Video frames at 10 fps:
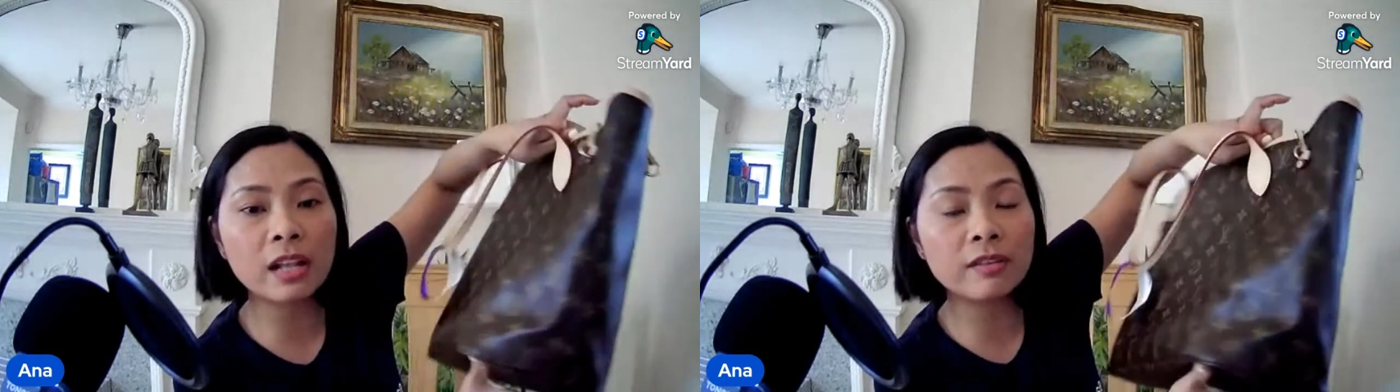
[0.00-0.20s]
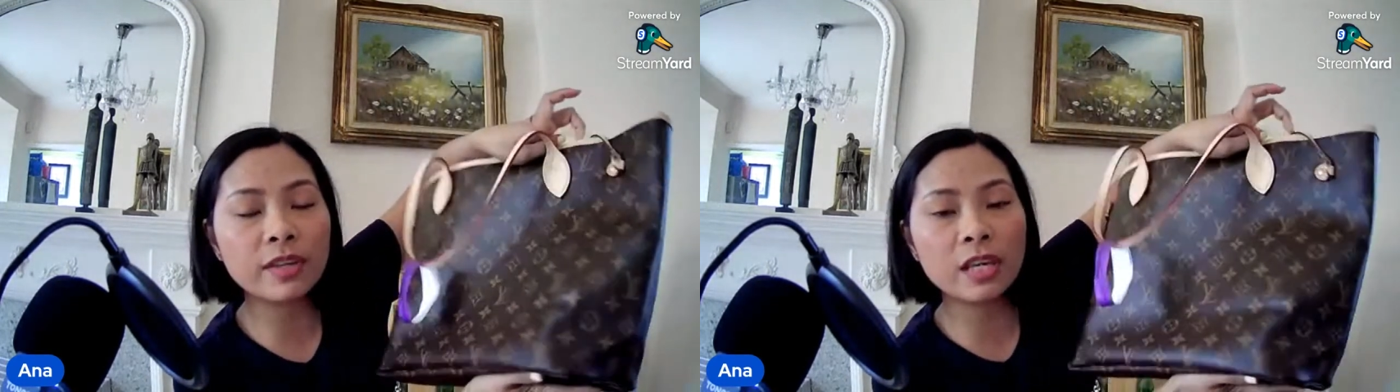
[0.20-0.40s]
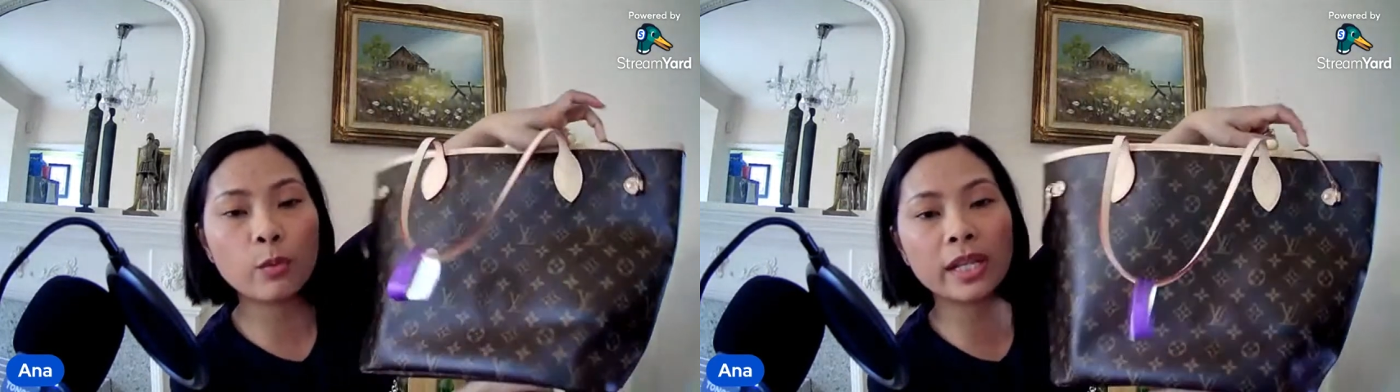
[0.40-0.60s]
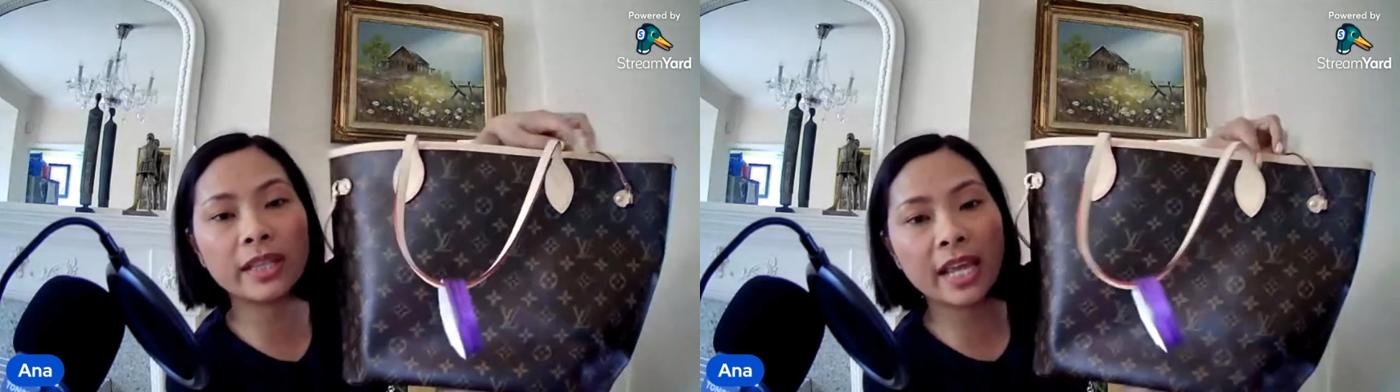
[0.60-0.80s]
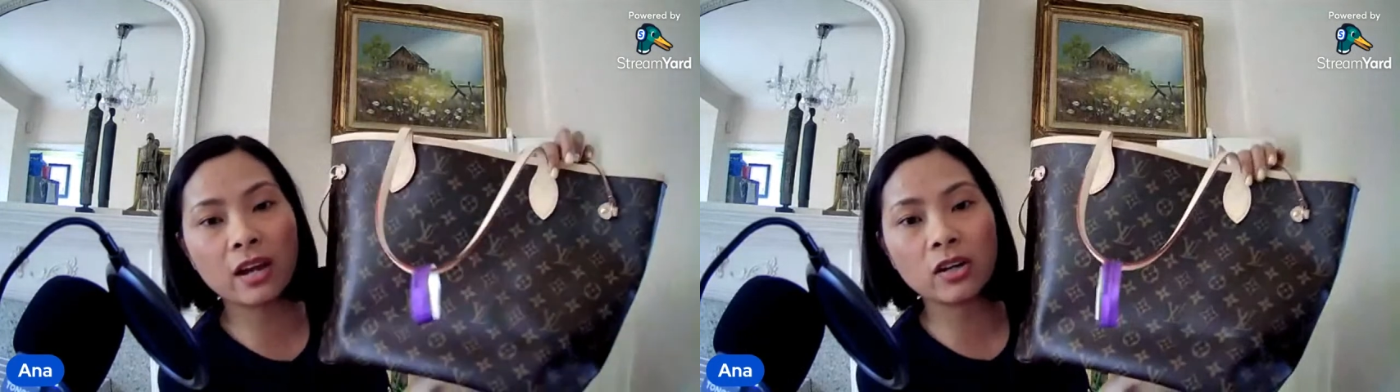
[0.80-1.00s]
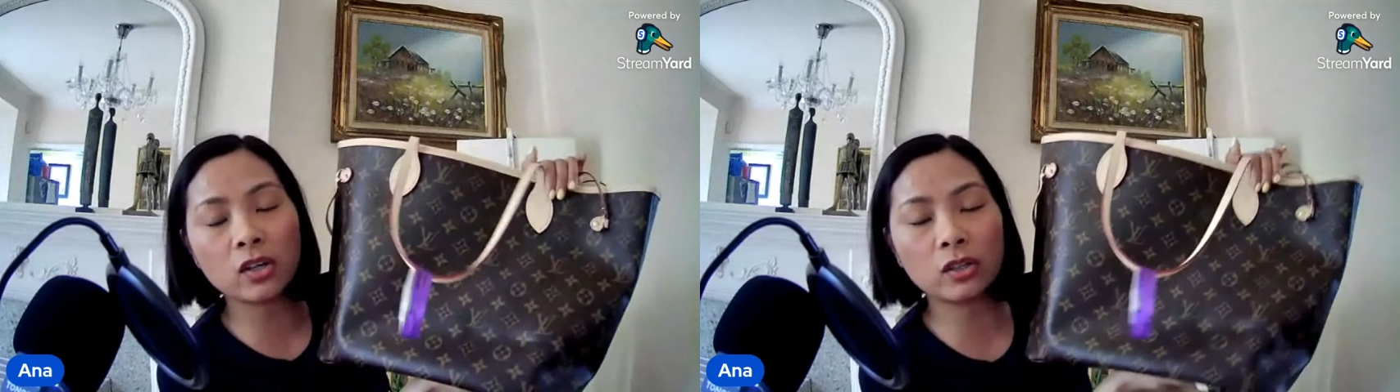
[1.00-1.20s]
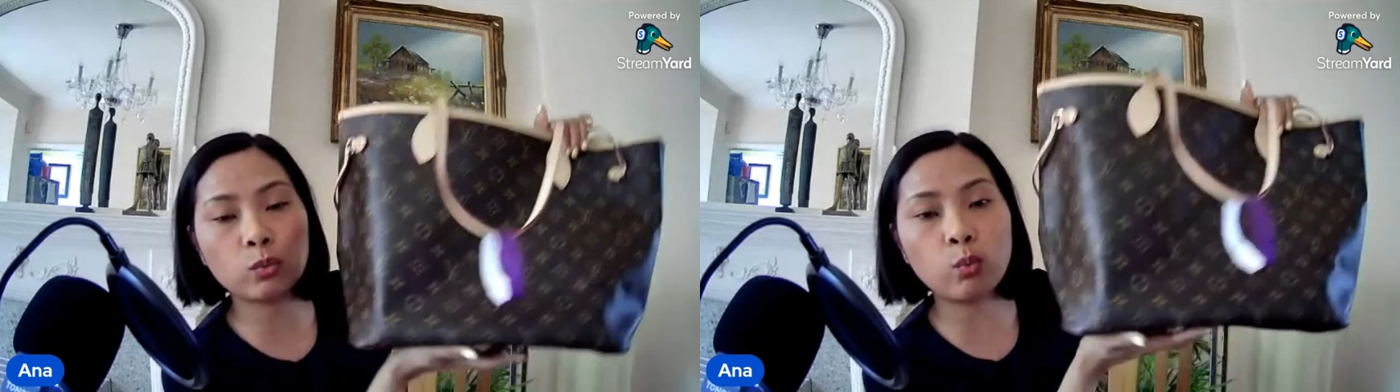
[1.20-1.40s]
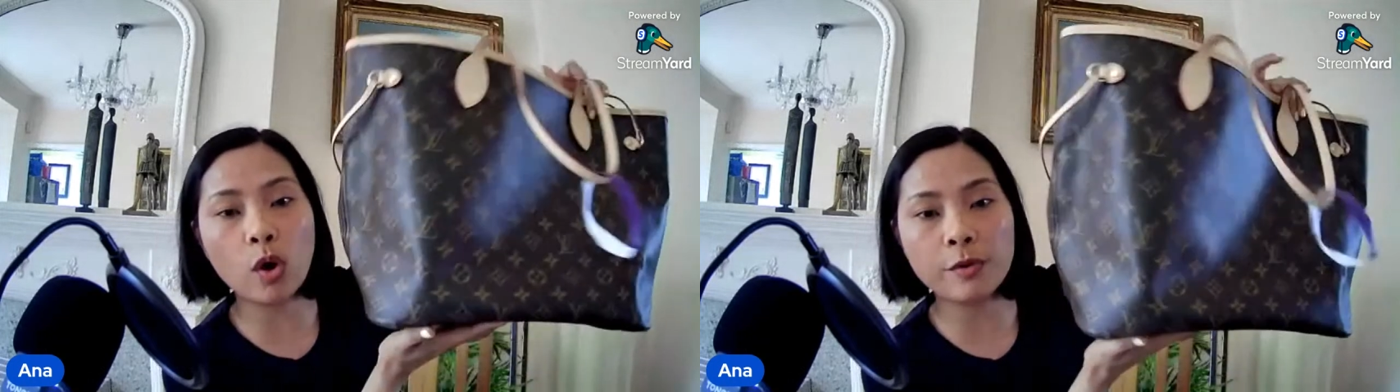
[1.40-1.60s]
LV when they are not
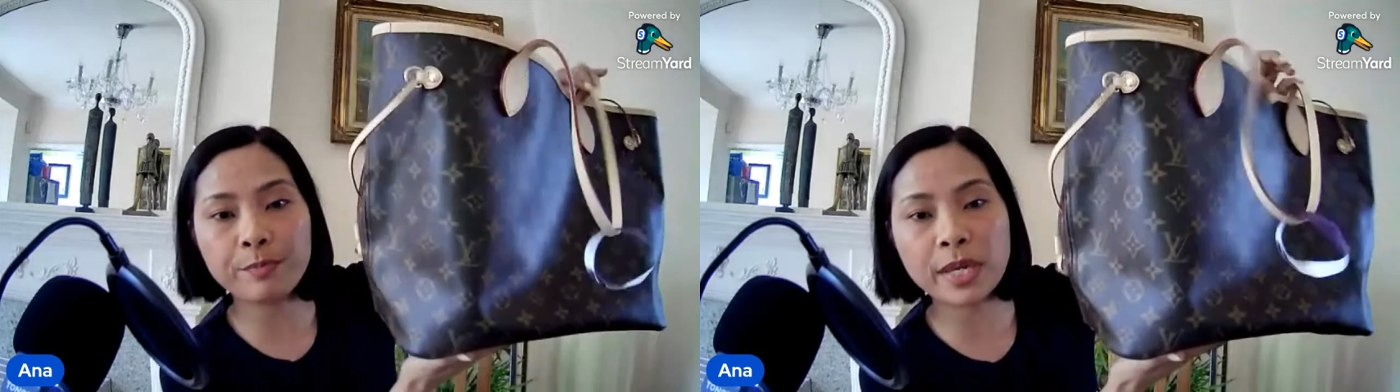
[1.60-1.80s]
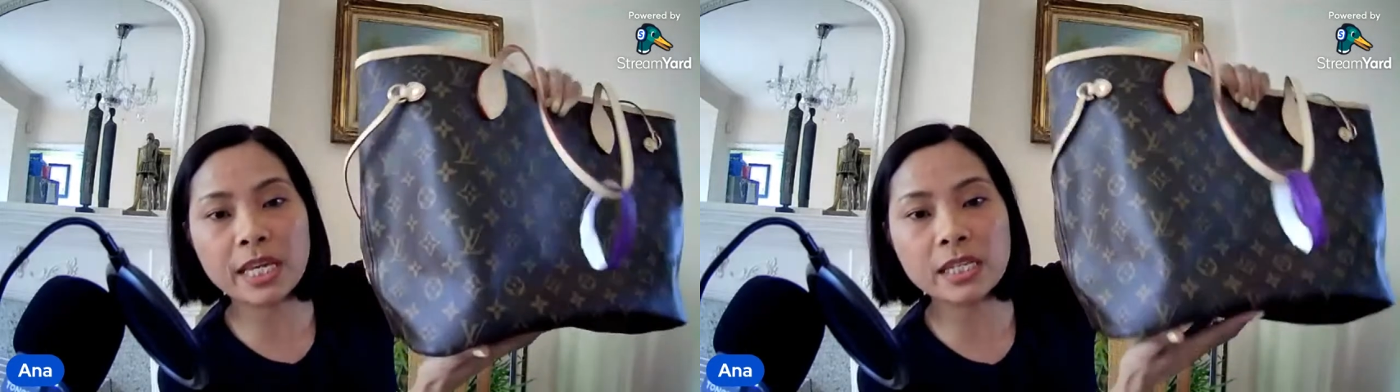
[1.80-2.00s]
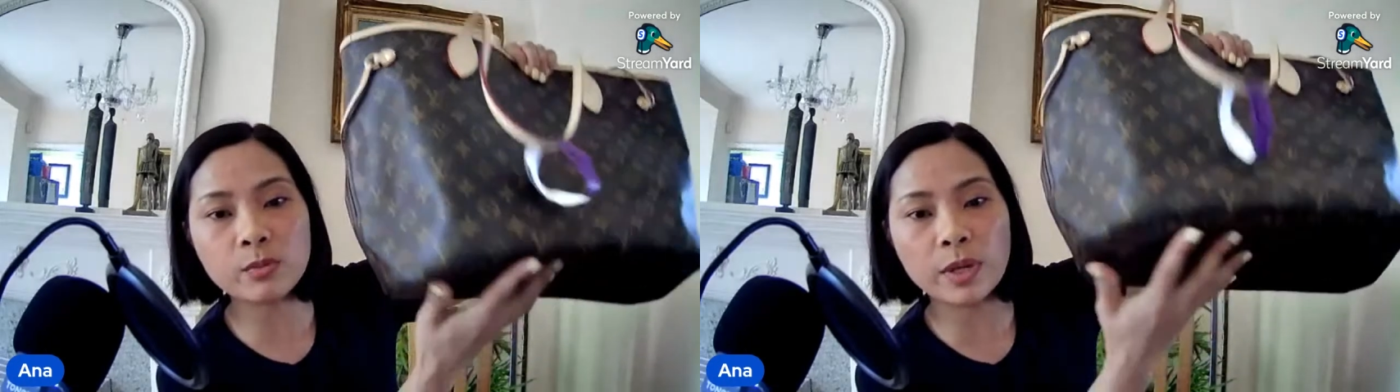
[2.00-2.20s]
one piece,